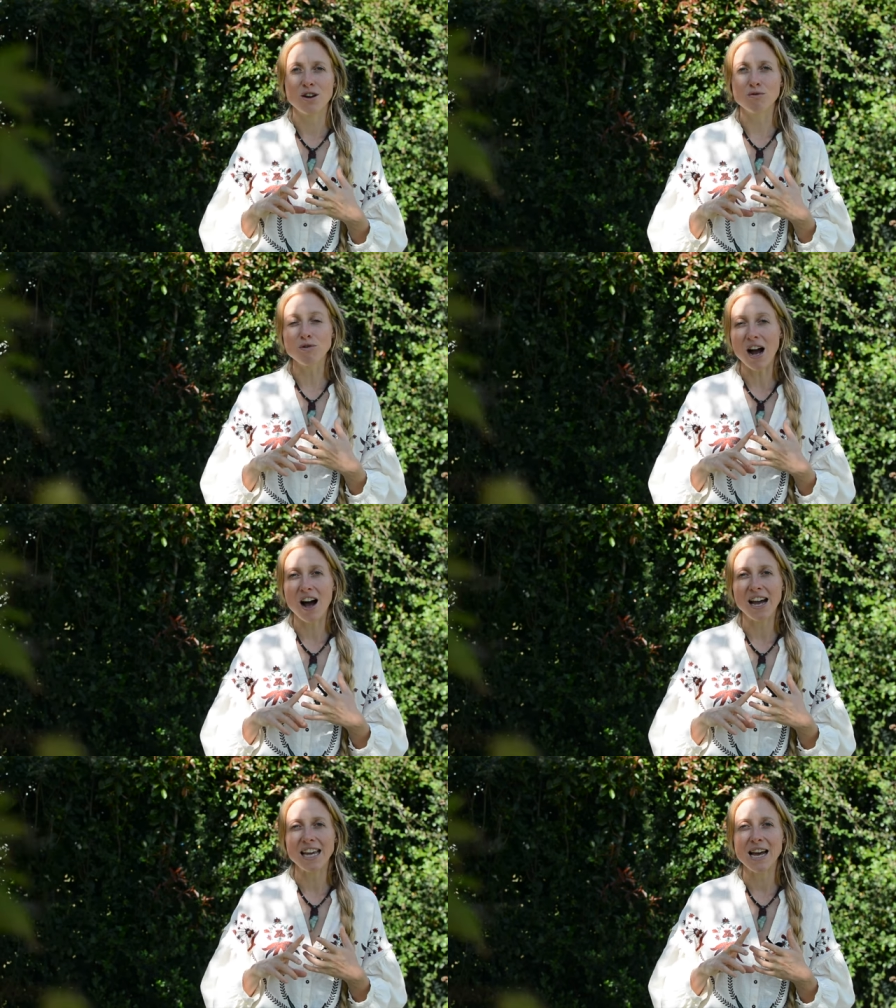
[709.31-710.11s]

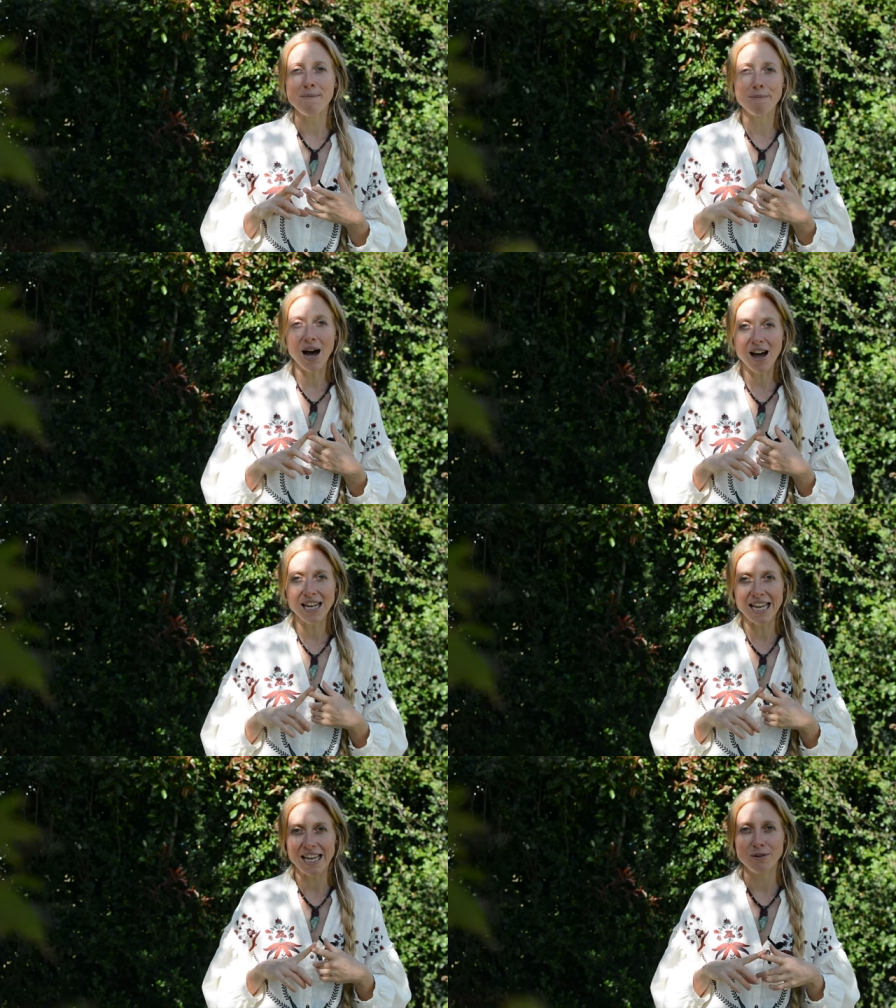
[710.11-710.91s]
rye and
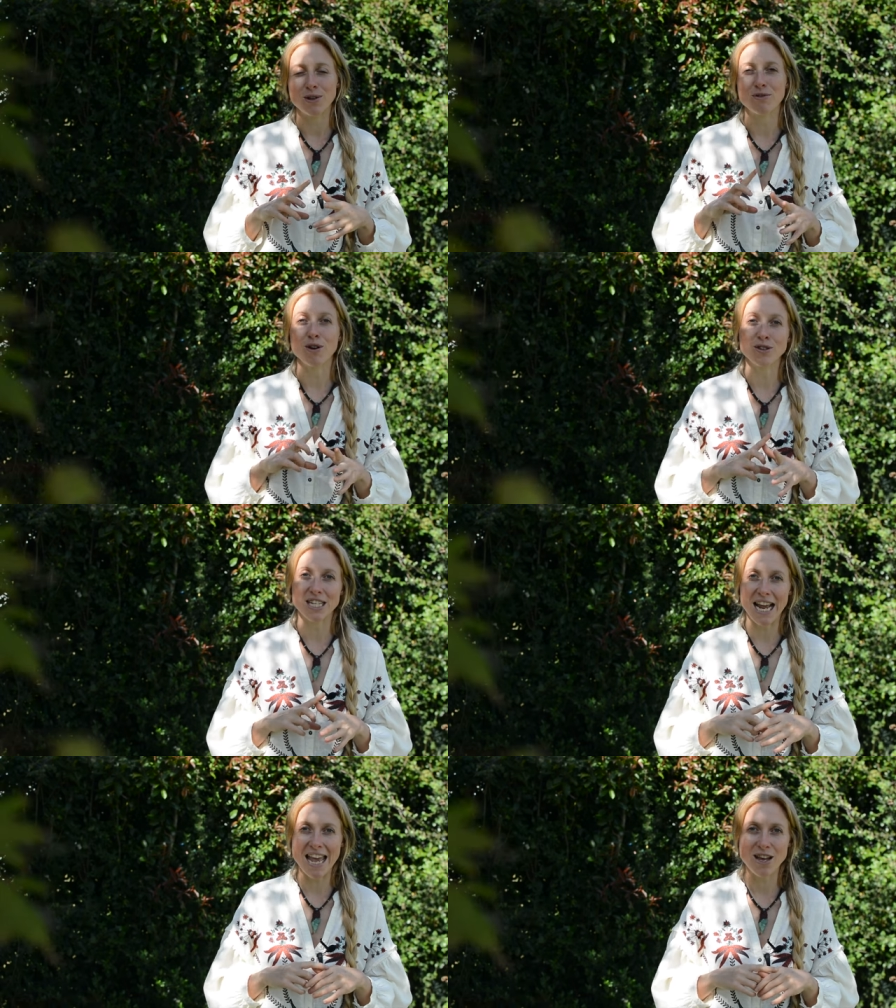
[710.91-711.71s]
barley with the
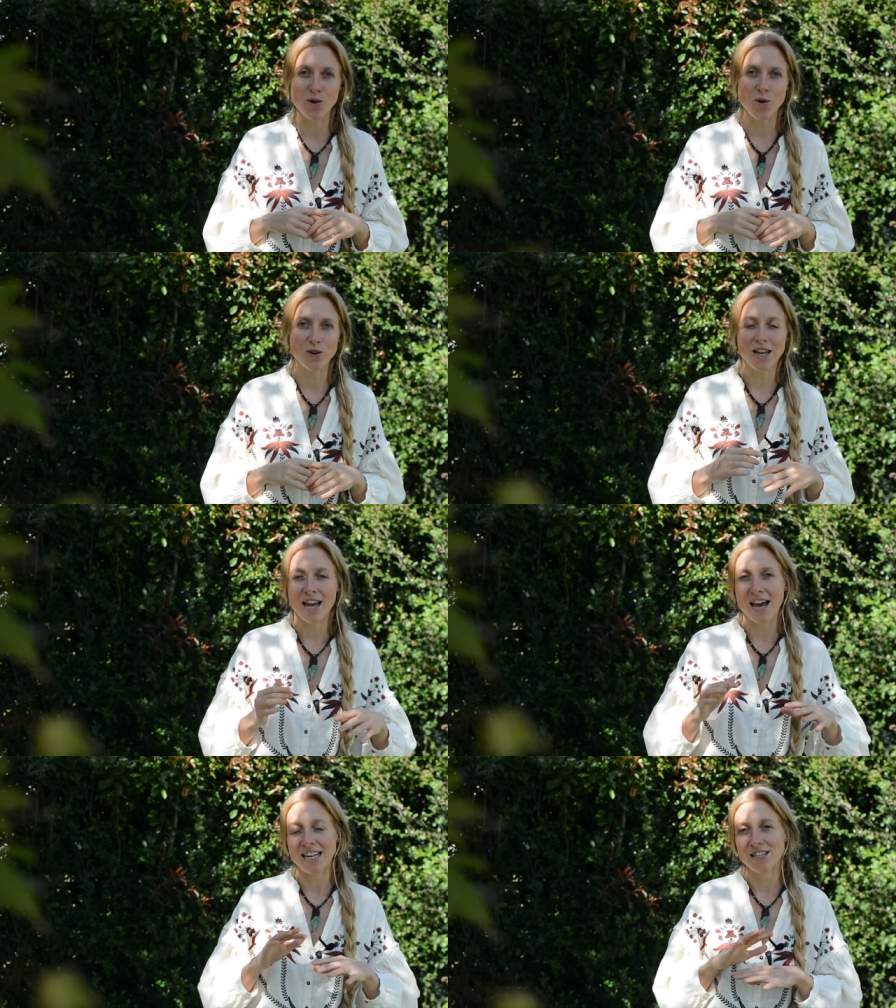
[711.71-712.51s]
roasted acorn,
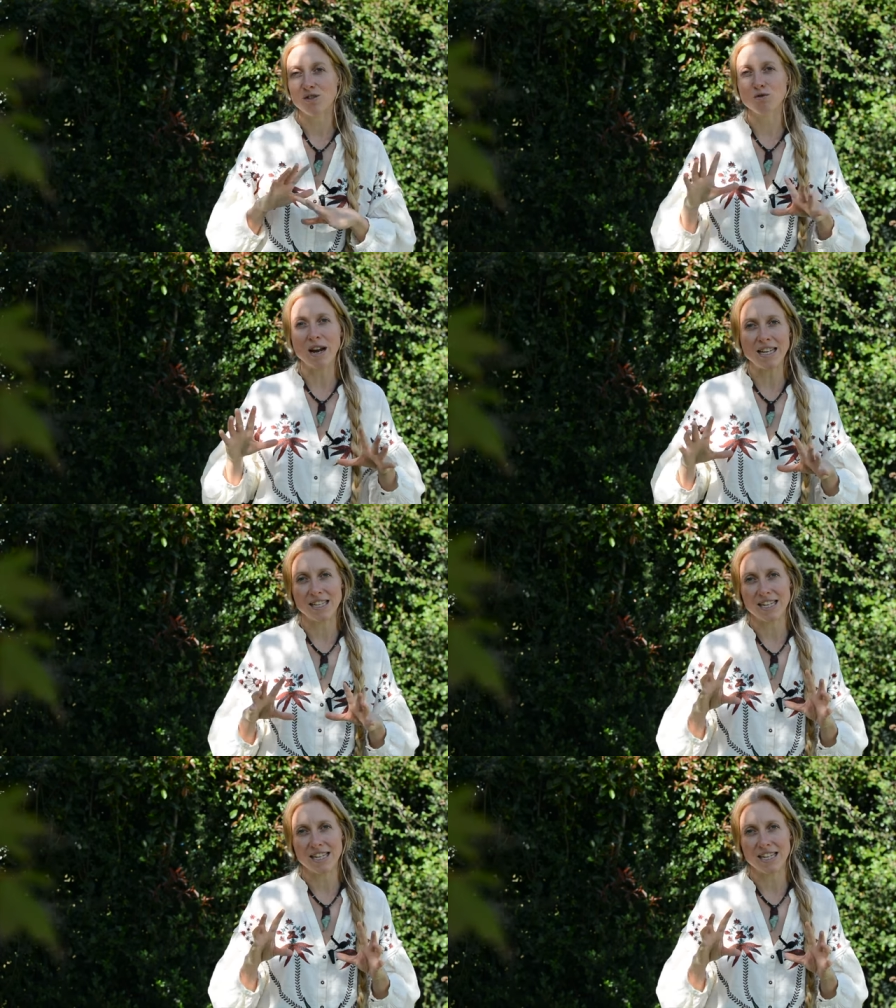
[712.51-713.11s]
and it's great.